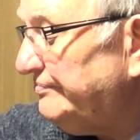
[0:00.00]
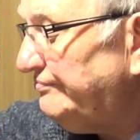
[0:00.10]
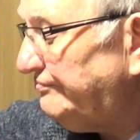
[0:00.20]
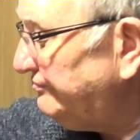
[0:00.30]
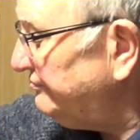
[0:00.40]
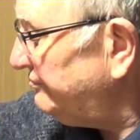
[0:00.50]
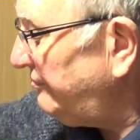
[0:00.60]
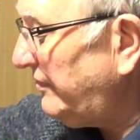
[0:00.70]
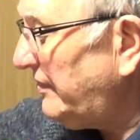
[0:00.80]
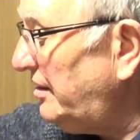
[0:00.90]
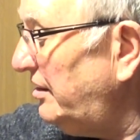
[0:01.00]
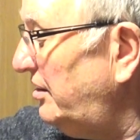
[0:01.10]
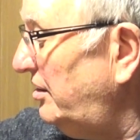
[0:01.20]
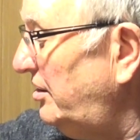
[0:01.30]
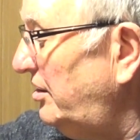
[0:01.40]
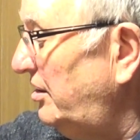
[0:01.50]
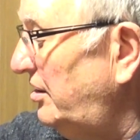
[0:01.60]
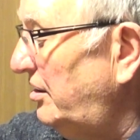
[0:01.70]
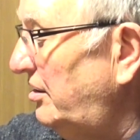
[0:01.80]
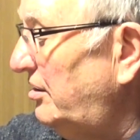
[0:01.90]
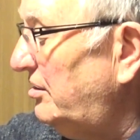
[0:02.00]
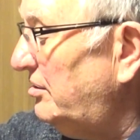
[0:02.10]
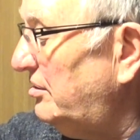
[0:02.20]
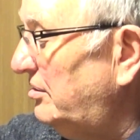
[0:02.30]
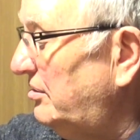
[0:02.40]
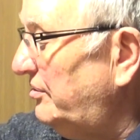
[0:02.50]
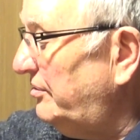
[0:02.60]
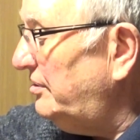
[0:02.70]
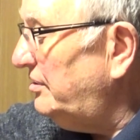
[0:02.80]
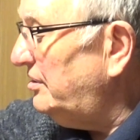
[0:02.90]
Nobody speaks.